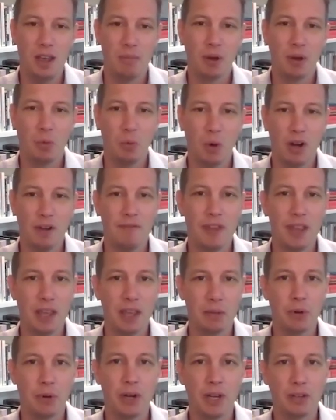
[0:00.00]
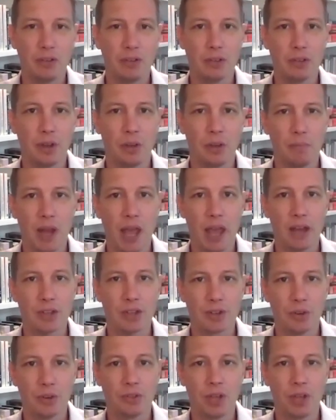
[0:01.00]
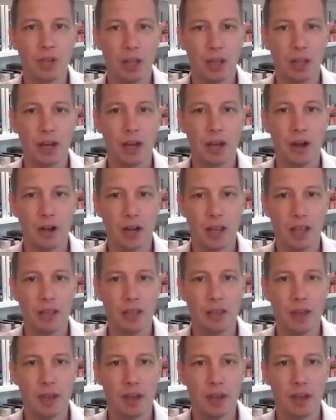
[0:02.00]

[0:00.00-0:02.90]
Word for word: But what if he could bring some national solidarity,